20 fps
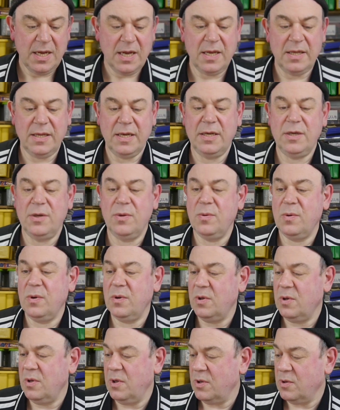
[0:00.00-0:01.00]
and then you
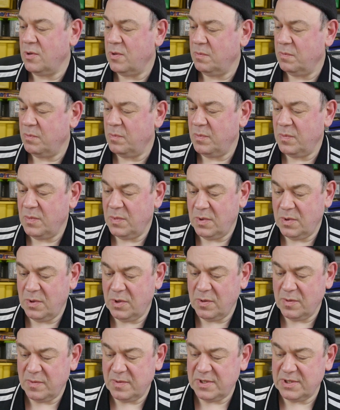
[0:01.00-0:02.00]
you
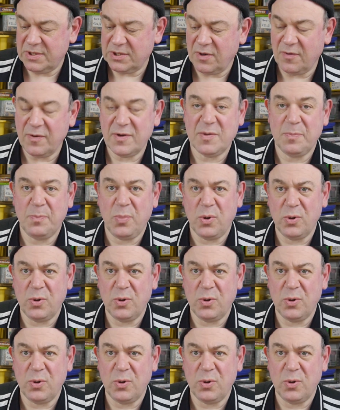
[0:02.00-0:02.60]
you sort of